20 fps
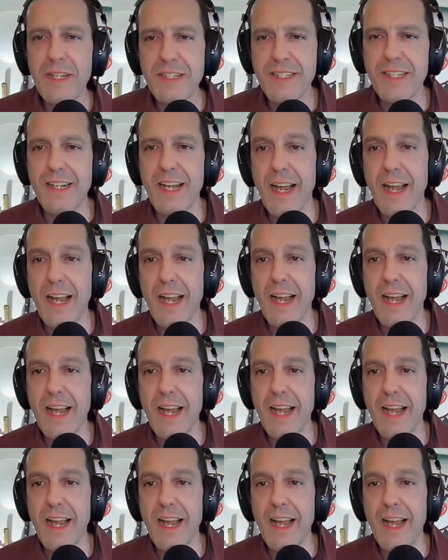today.
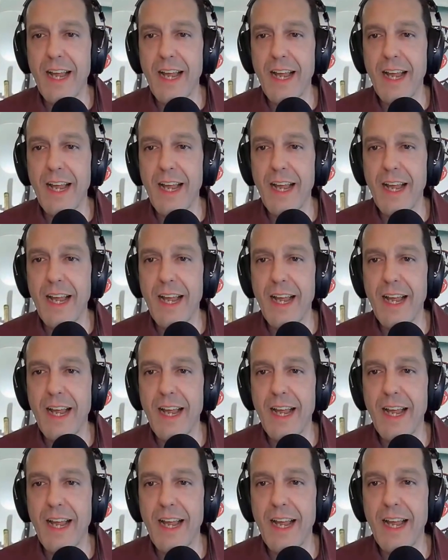
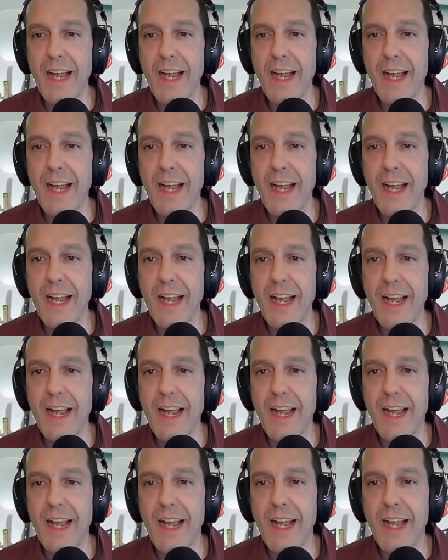What
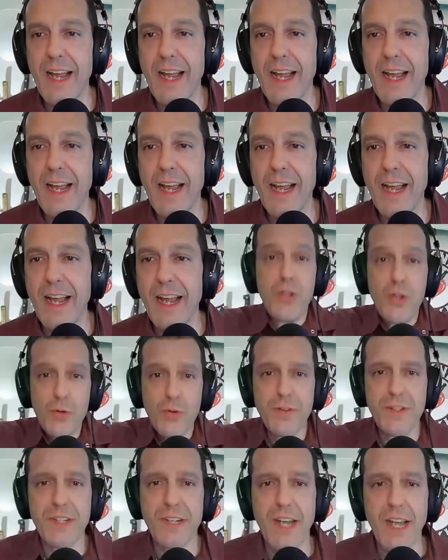did you have on
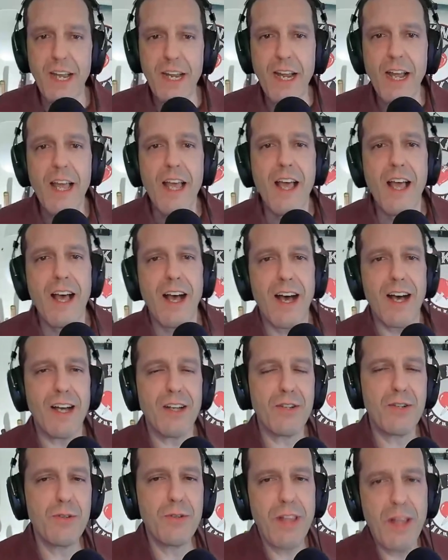you today?
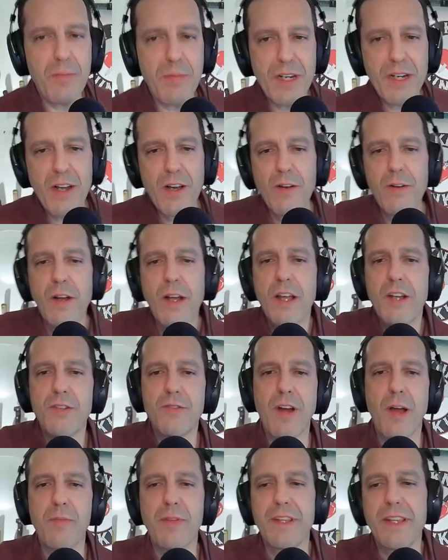Do let me know.
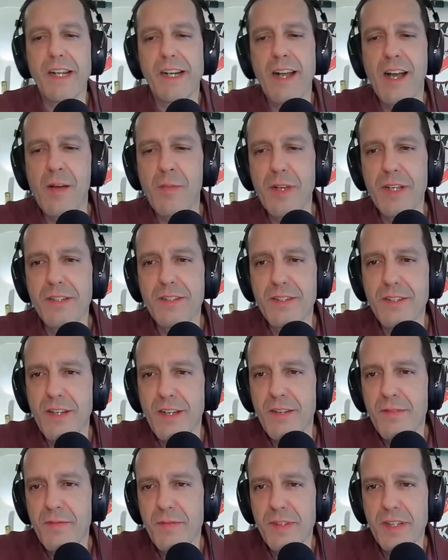Drop it in the comments.
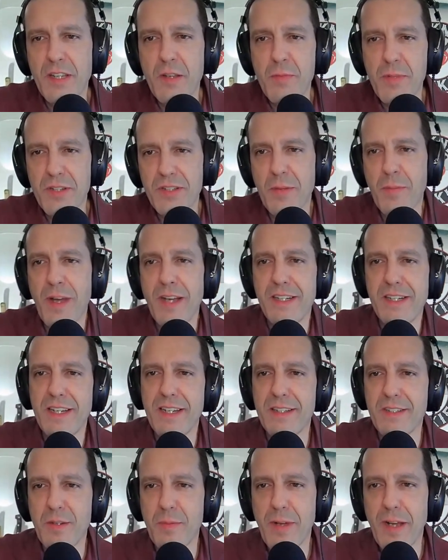Give me some
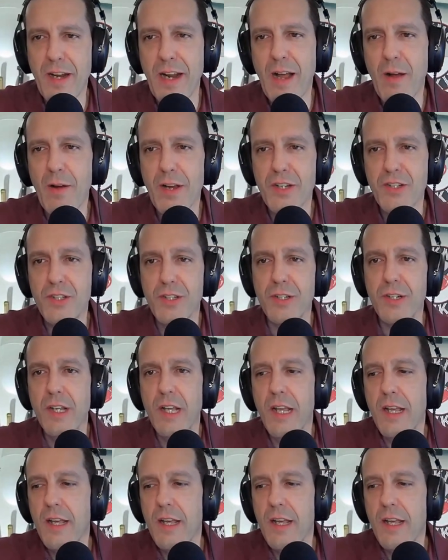ideas about how I should